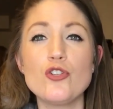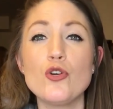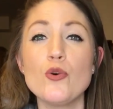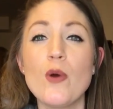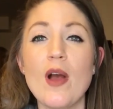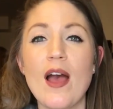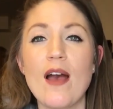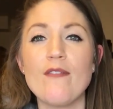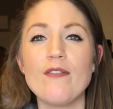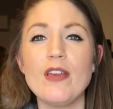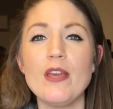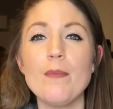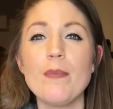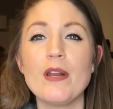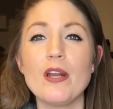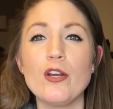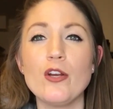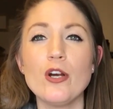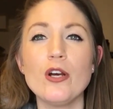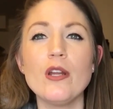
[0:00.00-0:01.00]
too heavy, but
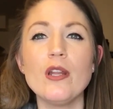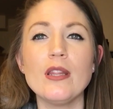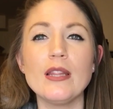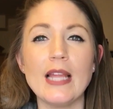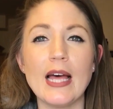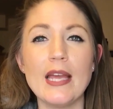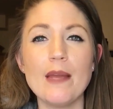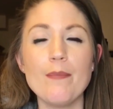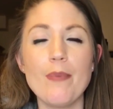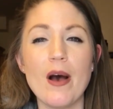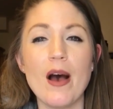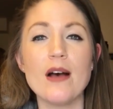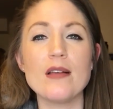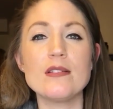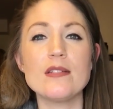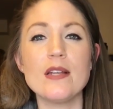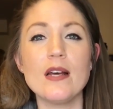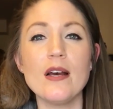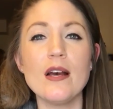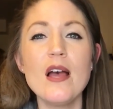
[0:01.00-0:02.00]
a good light
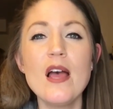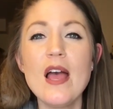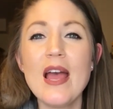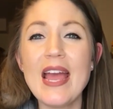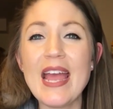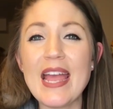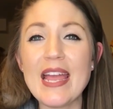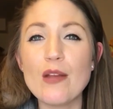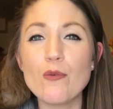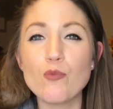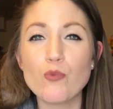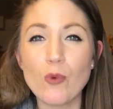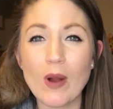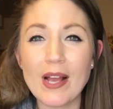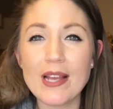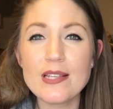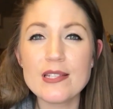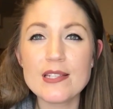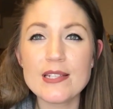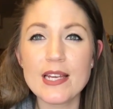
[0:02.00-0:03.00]
pasta, a
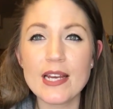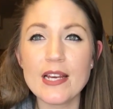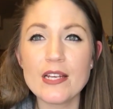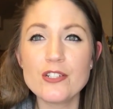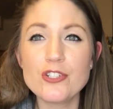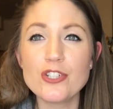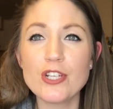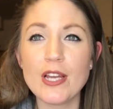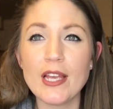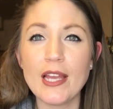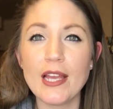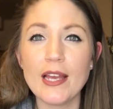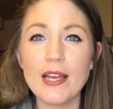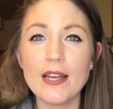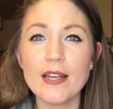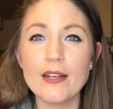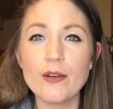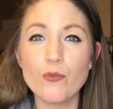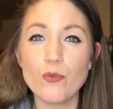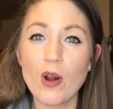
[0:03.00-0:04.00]
rice dish,
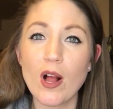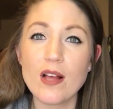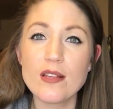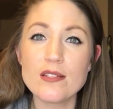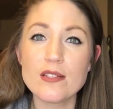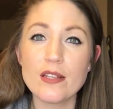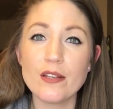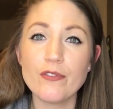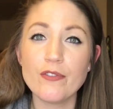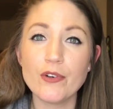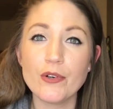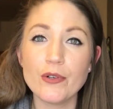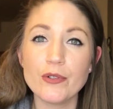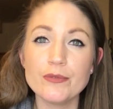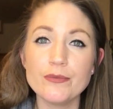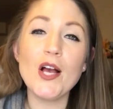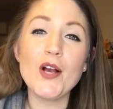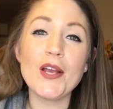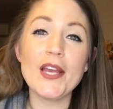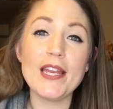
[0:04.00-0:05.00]
and raw seafood.
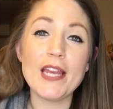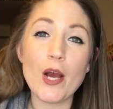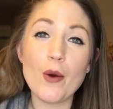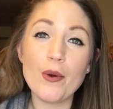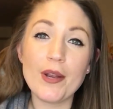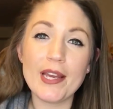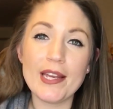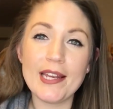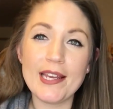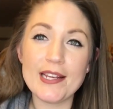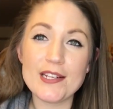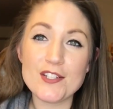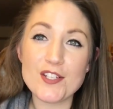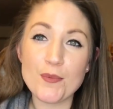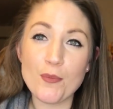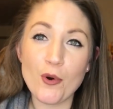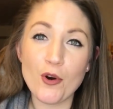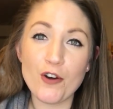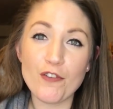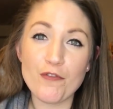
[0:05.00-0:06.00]
Okay, now we're getting into
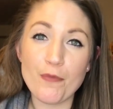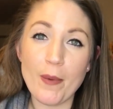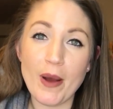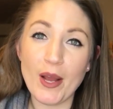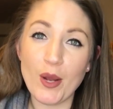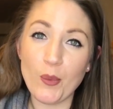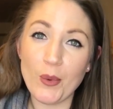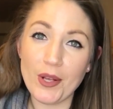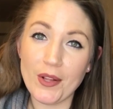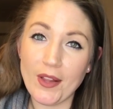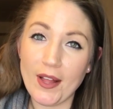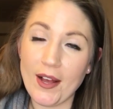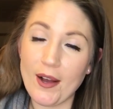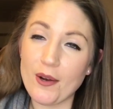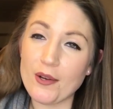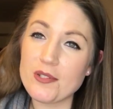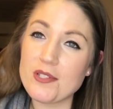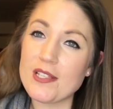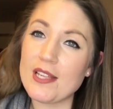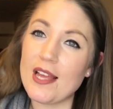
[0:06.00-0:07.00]
more of my
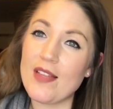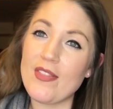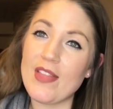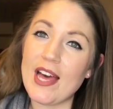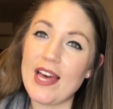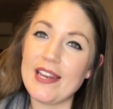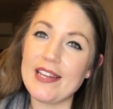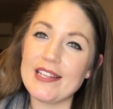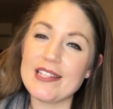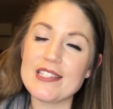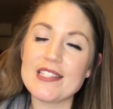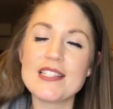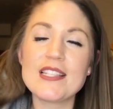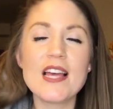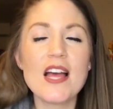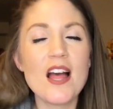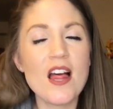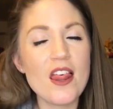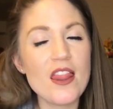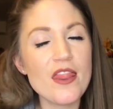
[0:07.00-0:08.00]
wheelhouse, and that is
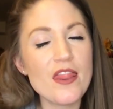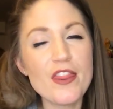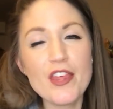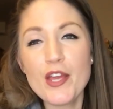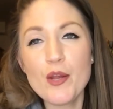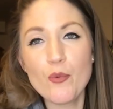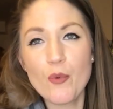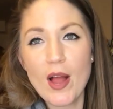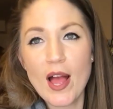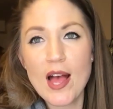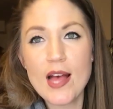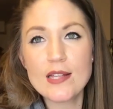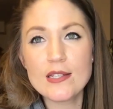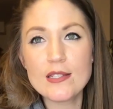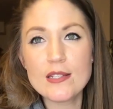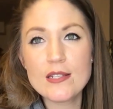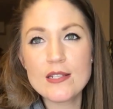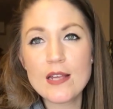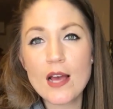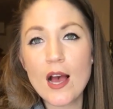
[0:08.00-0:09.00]
the
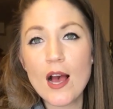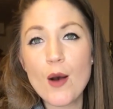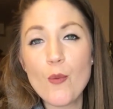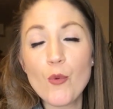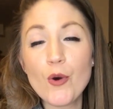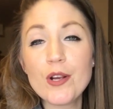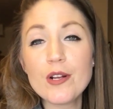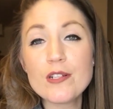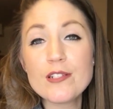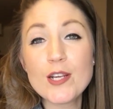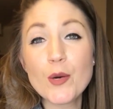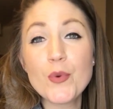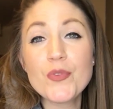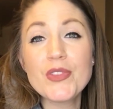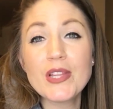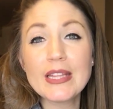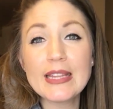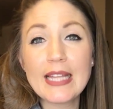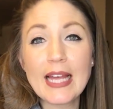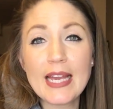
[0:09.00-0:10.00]
reds. We're gonna start with
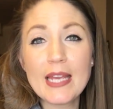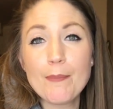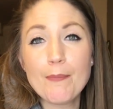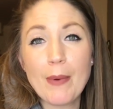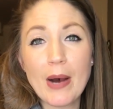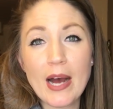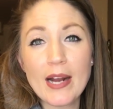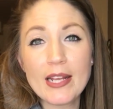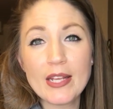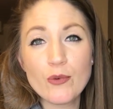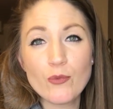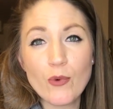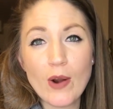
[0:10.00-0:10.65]
the light-bodied